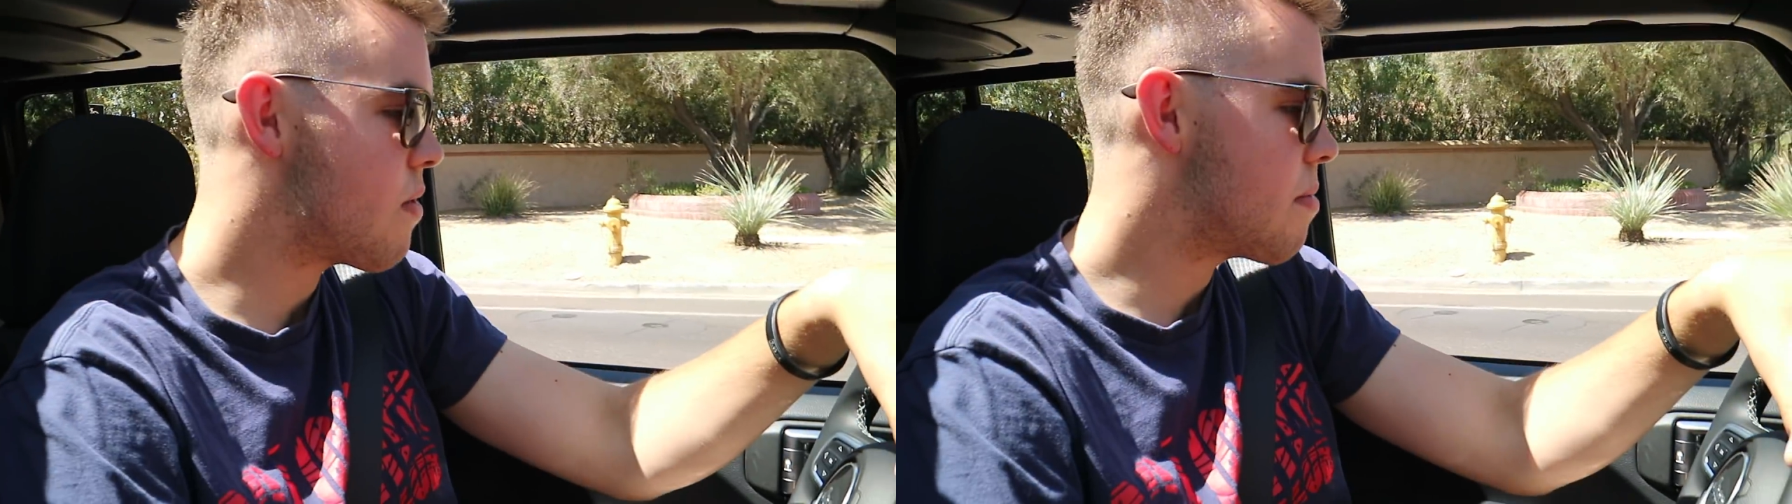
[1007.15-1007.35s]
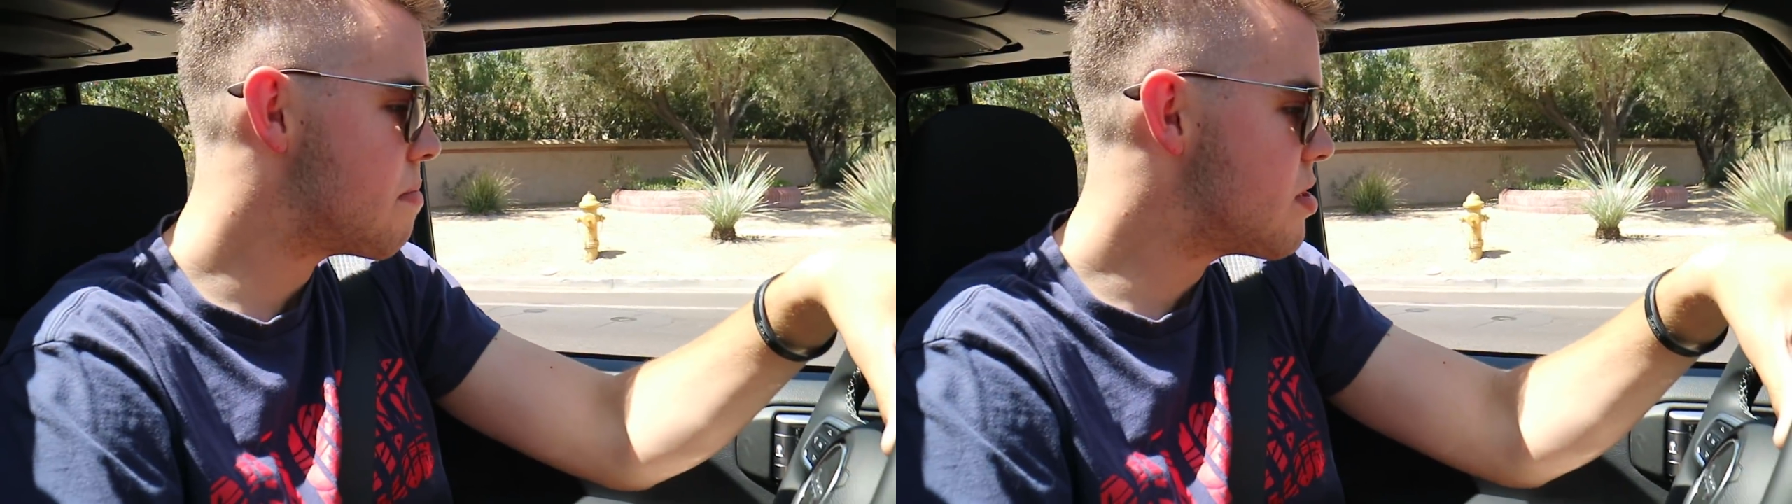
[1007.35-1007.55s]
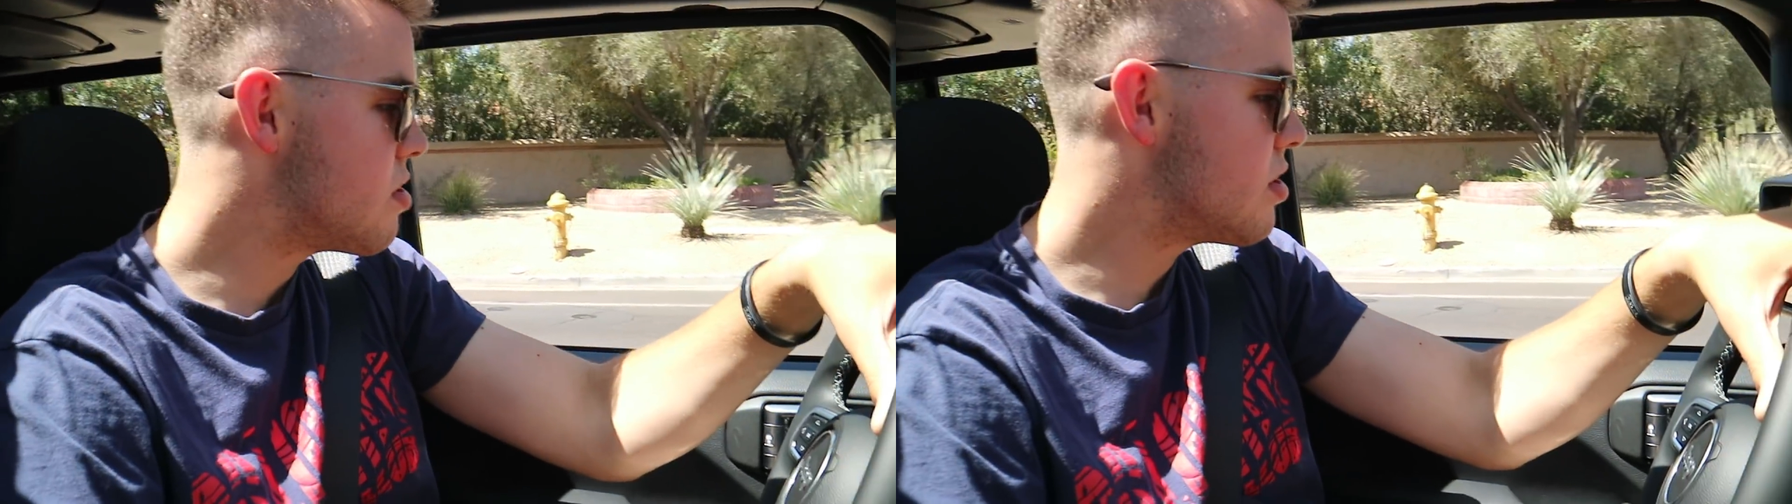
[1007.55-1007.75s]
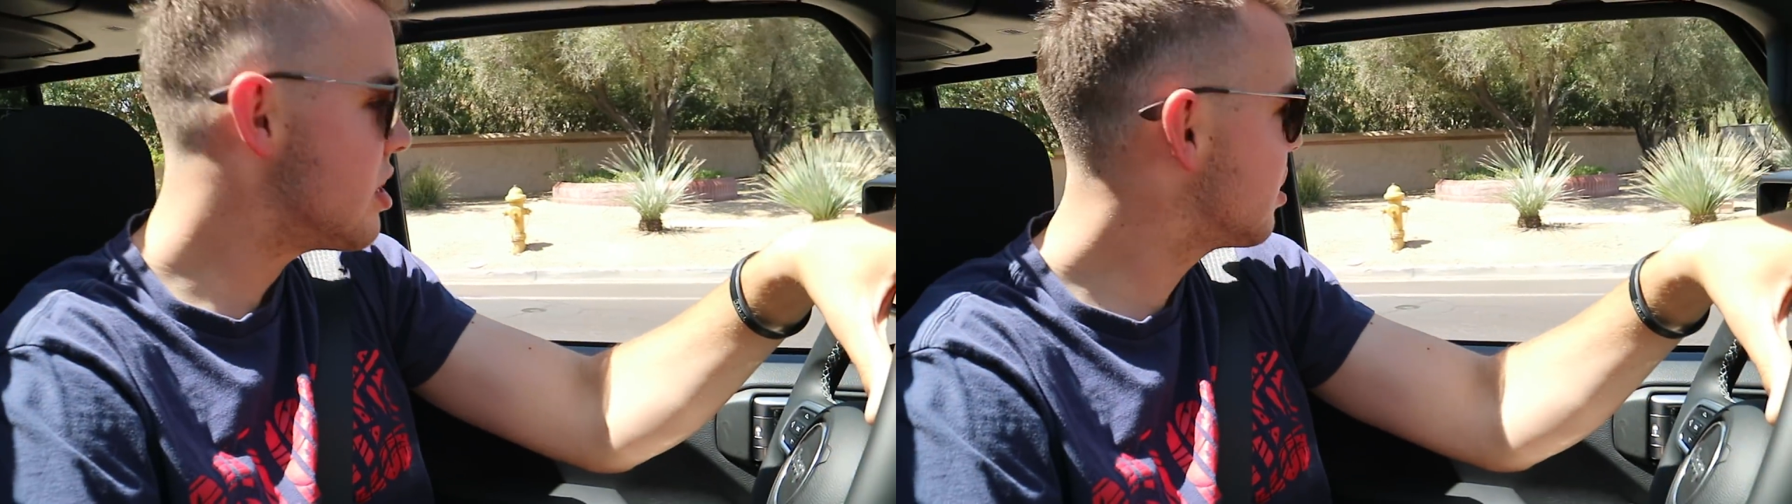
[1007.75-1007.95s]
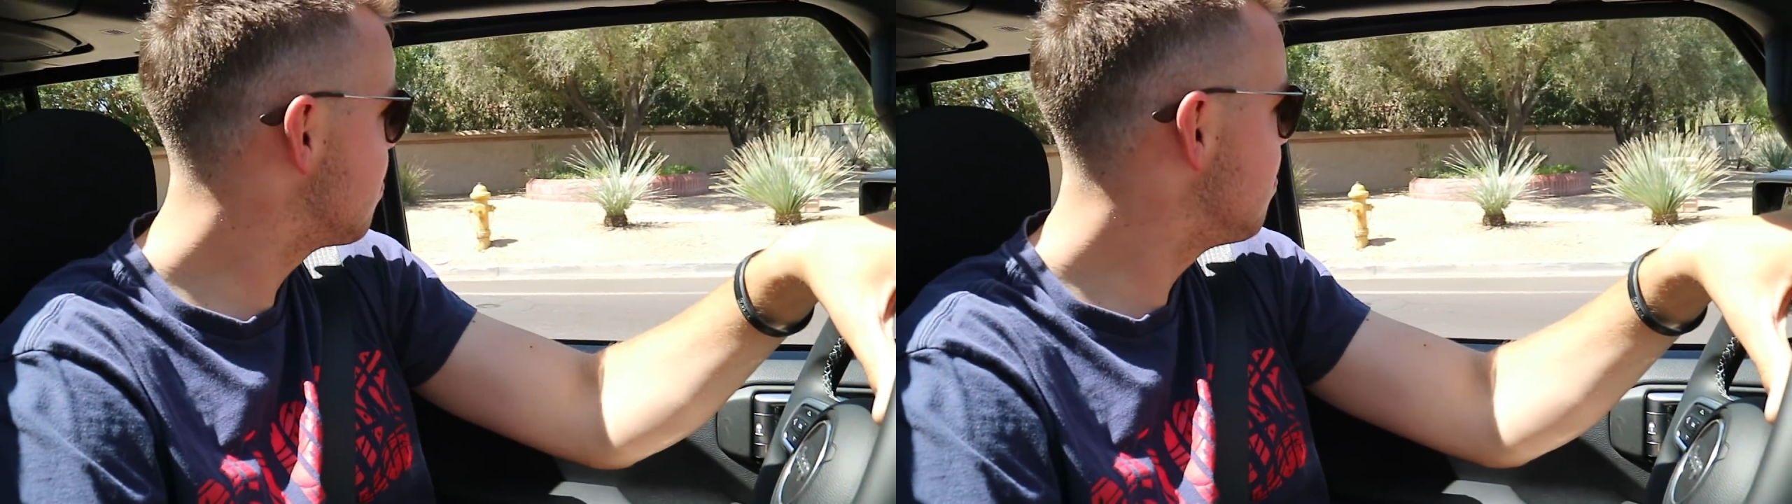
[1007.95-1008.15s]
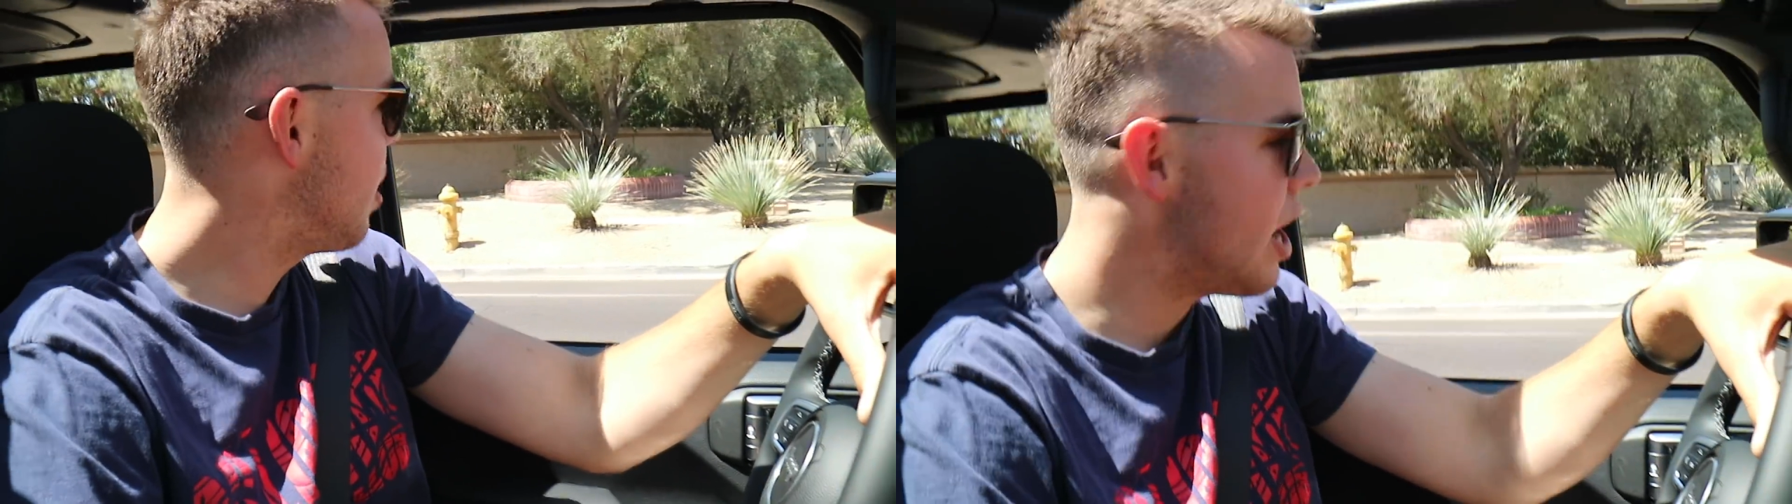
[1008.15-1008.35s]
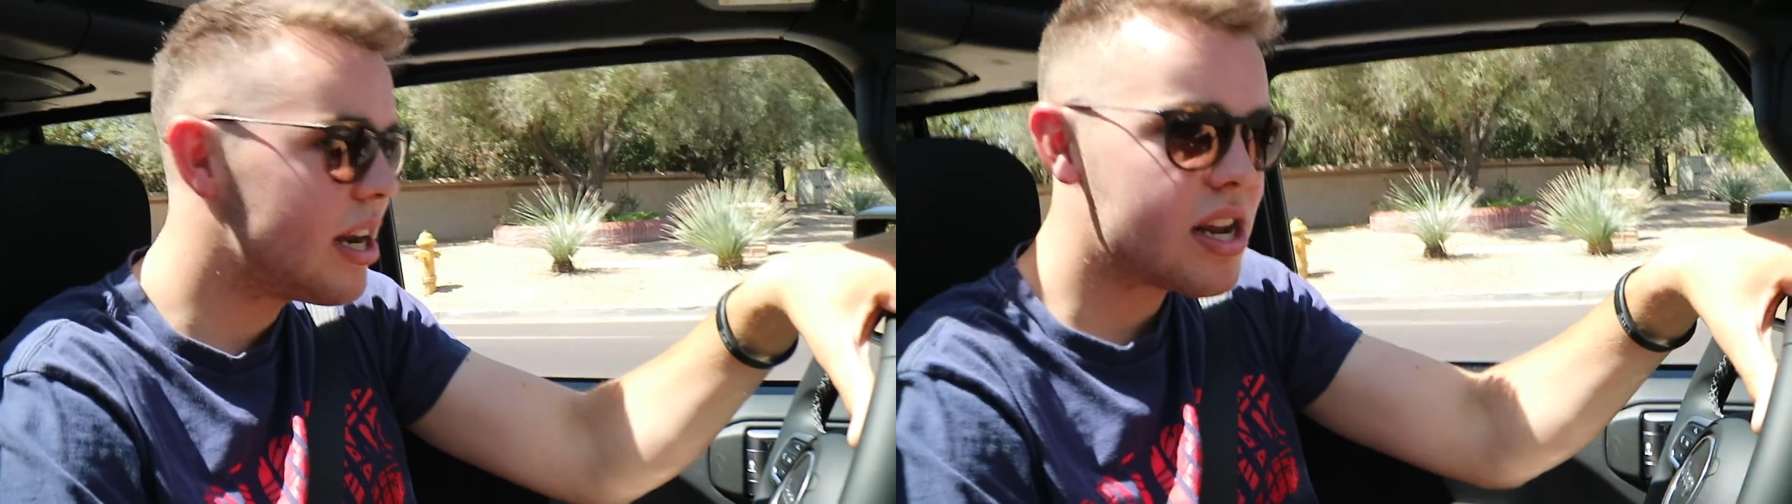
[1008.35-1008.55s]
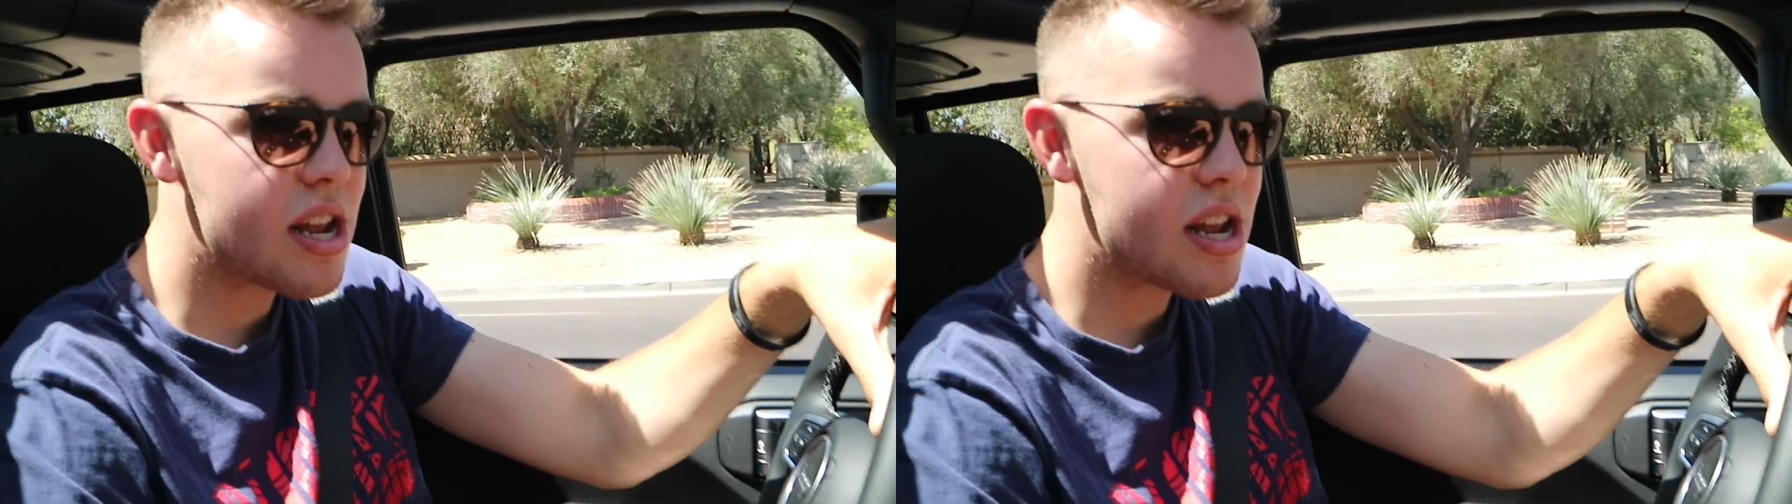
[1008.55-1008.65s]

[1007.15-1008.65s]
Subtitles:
what I'm gonna do to this, but